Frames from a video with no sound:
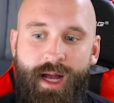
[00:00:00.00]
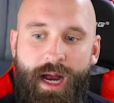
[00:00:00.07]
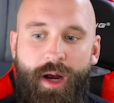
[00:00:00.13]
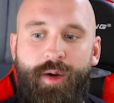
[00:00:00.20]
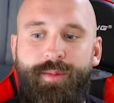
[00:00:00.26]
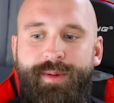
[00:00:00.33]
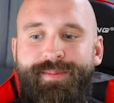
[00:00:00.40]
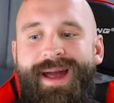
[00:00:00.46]

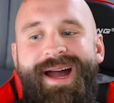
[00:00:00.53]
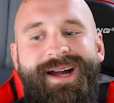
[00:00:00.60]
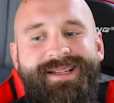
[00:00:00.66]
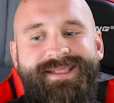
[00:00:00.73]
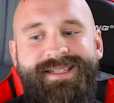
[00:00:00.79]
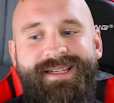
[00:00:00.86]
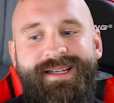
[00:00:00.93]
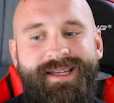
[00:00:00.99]
I would be
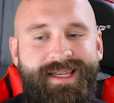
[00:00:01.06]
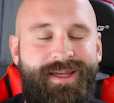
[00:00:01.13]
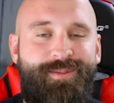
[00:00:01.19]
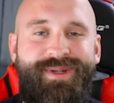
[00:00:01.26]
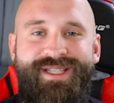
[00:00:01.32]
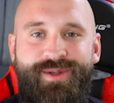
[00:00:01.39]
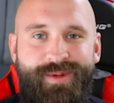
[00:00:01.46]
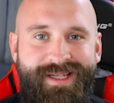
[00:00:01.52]
passing
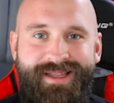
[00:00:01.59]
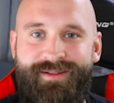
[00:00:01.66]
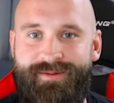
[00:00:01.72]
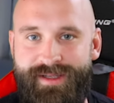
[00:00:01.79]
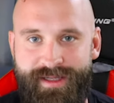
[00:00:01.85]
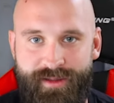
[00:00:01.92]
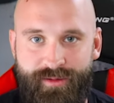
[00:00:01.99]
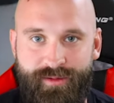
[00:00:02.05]
in between the
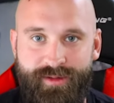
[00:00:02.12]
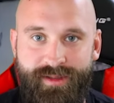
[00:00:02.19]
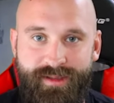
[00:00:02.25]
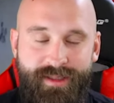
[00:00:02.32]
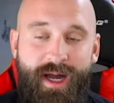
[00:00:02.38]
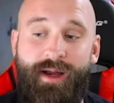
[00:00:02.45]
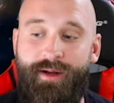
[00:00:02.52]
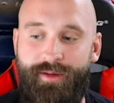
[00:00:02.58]
vehicles,
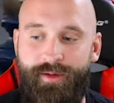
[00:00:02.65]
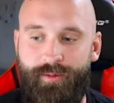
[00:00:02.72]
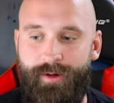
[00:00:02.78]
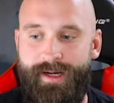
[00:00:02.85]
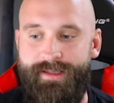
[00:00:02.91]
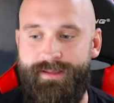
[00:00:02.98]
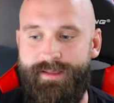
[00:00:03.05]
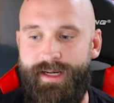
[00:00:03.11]
not on the
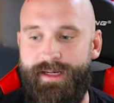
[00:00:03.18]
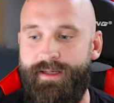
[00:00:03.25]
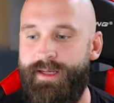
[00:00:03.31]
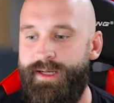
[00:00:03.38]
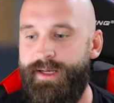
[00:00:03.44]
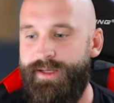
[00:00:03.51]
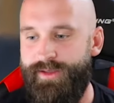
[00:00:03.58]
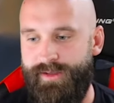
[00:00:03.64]
right side.
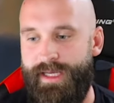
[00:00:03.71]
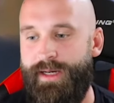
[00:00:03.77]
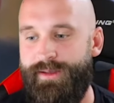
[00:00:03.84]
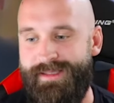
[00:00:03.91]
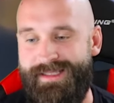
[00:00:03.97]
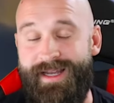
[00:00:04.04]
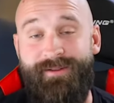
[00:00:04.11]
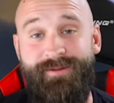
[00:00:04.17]
So that
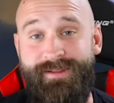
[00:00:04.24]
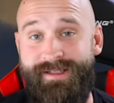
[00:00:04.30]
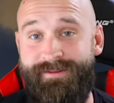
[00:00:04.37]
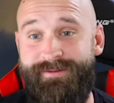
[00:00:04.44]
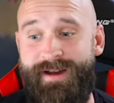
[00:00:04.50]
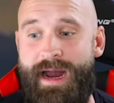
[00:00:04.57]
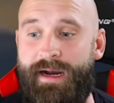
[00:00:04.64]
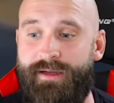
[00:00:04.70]
was definitely a
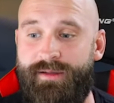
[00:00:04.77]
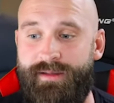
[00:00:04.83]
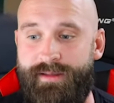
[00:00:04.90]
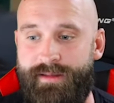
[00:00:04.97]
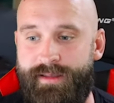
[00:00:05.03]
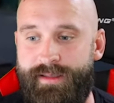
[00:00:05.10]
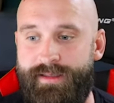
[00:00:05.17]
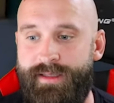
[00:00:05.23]
factor
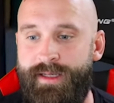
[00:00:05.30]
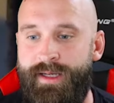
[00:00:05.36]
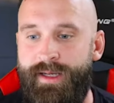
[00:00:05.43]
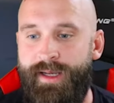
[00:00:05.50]
in this.